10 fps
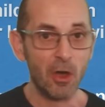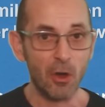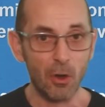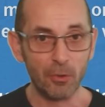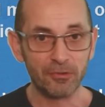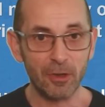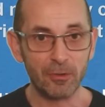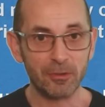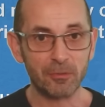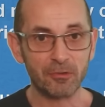Also,
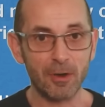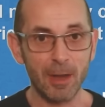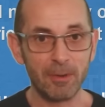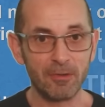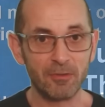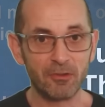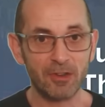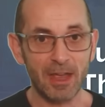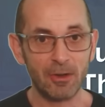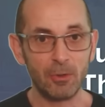subscribing to the
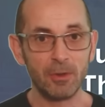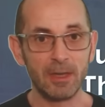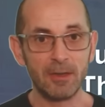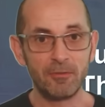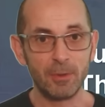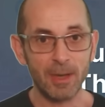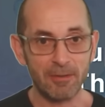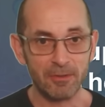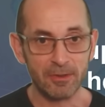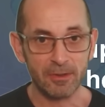channel if you
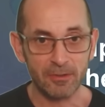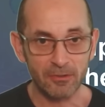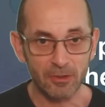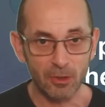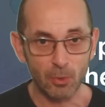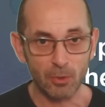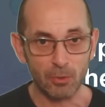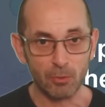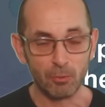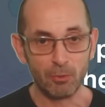haven't done so
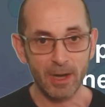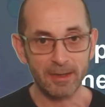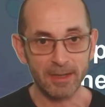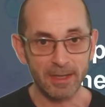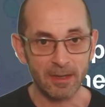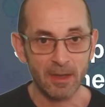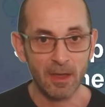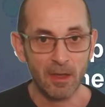already.